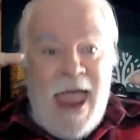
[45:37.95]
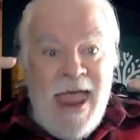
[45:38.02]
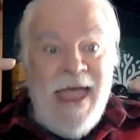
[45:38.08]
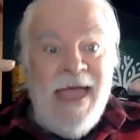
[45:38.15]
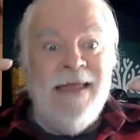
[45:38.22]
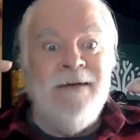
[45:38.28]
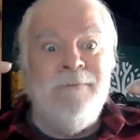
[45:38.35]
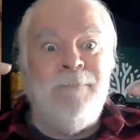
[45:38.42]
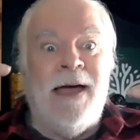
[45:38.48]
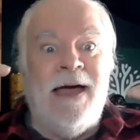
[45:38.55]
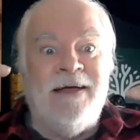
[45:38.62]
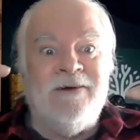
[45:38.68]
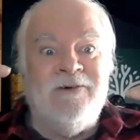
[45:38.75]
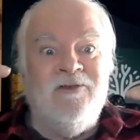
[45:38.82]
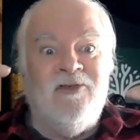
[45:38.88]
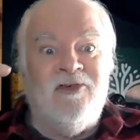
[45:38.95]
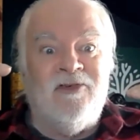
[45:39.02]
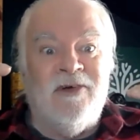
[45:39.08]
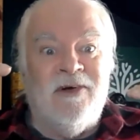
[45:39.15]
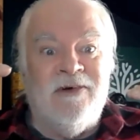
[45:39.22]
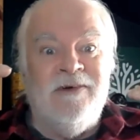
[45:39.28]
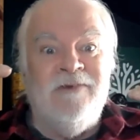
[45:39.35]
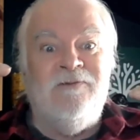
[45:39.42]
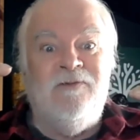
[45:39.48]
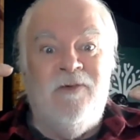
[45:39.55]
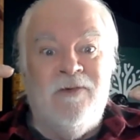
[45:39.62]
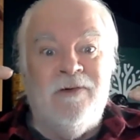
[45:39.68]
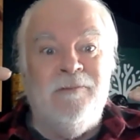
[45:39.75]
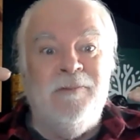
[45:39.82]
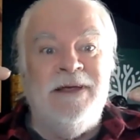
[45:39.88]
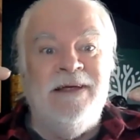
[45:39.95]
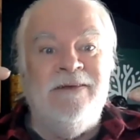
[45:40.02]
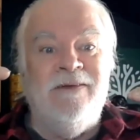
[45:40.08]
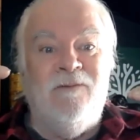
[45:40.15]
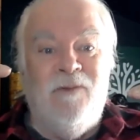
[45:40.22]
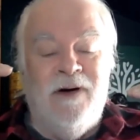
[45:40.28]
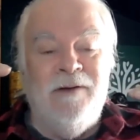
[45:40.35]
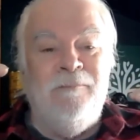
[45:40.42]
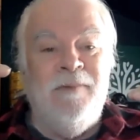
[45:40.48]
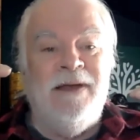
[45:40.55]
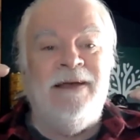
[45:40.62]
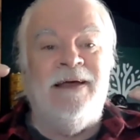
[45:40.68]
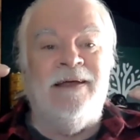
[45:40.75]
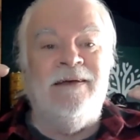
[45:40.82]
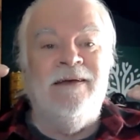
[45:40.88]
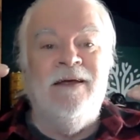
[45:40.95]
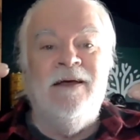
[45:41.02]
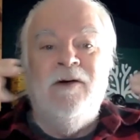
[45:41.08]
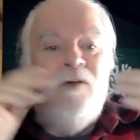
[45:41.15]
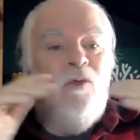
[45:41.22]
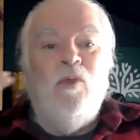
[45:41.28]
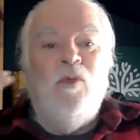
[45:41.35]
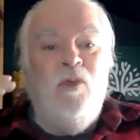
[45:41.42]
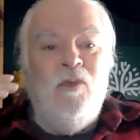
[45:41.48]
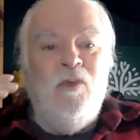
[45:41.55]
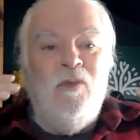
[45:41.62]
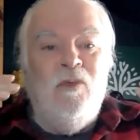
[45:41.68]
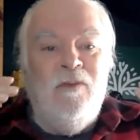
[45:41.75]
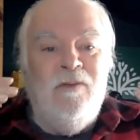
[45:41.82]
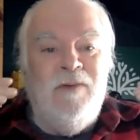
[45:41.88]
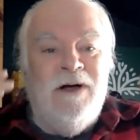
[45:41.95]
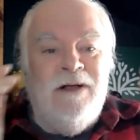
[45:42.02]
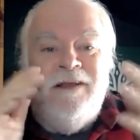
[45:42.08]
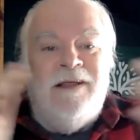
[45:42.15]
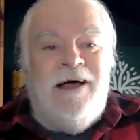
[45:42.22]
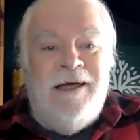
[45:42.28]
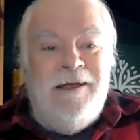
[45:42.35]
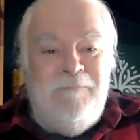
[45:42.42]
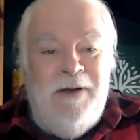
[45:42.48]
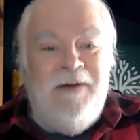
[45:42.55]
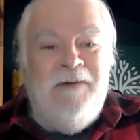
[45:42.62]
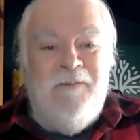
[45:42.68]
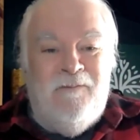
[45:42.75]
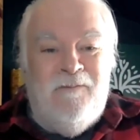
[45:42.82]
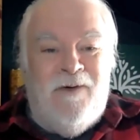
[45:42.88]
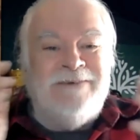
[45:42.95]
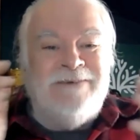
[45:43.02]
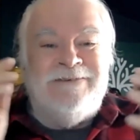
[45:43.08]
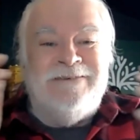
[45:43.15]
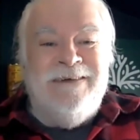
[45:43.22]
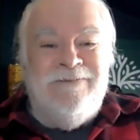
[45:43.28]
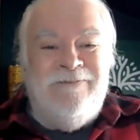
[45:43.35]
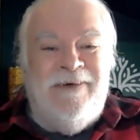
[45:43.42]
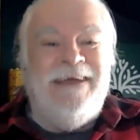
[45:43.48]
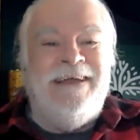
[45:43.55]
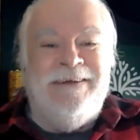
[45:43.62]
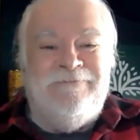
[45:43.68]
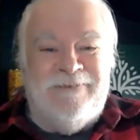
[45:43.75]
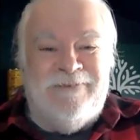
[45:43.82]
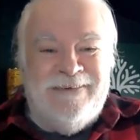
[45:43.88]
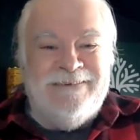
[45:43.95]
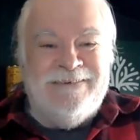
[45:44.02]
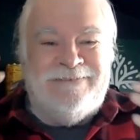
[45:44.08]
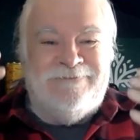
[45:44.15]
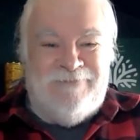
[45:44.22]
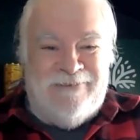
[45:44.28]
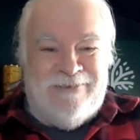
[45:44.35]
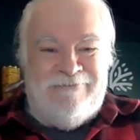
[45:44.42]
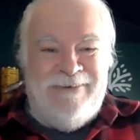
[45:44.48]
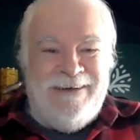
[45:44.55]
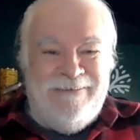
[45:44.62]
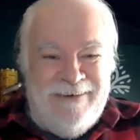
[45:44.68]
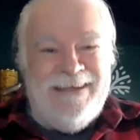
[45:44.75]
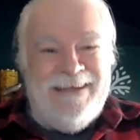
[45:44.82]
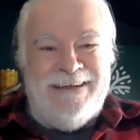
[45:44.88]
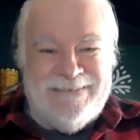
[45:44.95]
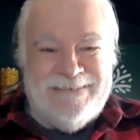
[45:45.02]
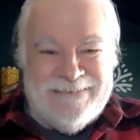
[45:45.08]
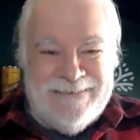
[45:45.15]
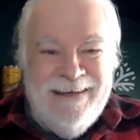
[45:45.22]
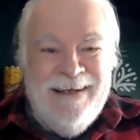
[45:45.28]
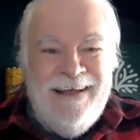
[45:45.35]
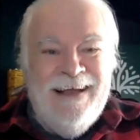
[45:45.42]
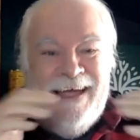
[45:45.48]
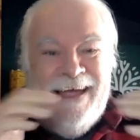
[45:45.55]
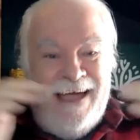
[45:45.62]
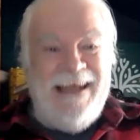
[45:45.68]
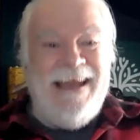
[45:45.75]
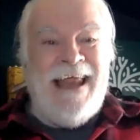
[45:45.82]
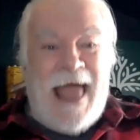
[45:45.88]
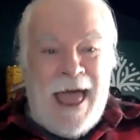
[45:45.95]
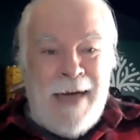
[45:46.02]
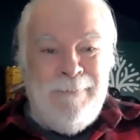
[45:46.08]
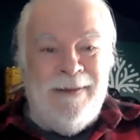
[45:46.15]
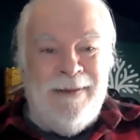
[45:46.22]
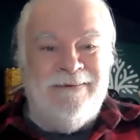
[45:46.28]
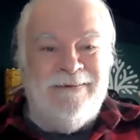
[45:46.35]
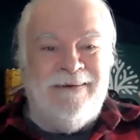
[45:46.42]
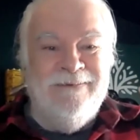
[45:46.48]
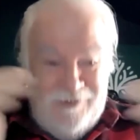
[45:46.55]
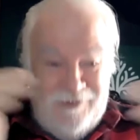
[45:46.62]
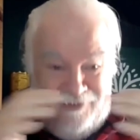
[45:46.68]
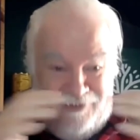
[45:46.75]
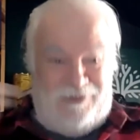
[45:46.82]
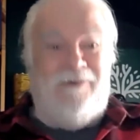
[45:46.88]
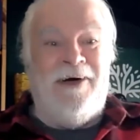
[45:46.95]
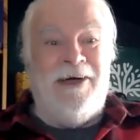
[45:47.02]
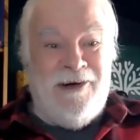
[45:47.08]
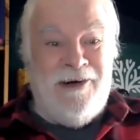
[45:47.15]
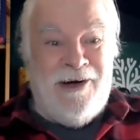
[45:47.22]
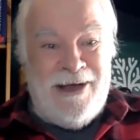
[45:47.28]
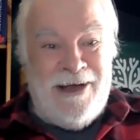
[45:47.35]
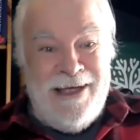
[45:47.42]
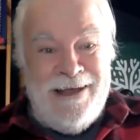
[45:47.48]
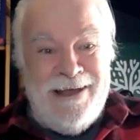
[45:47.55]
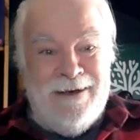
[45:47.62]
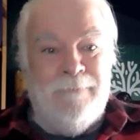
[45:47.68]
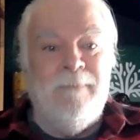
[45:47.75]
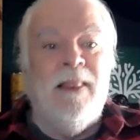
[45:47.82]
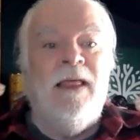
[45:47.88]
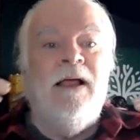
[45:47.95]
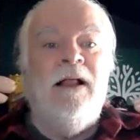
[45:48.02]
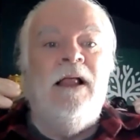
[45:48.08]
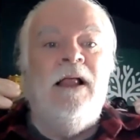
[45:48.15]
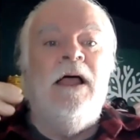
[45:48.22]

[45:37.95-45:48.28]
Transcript: And patterns started forming in the 1 minute. Well, I'd been watching and waiting for this for 3 weeks, and it happened. So I got in.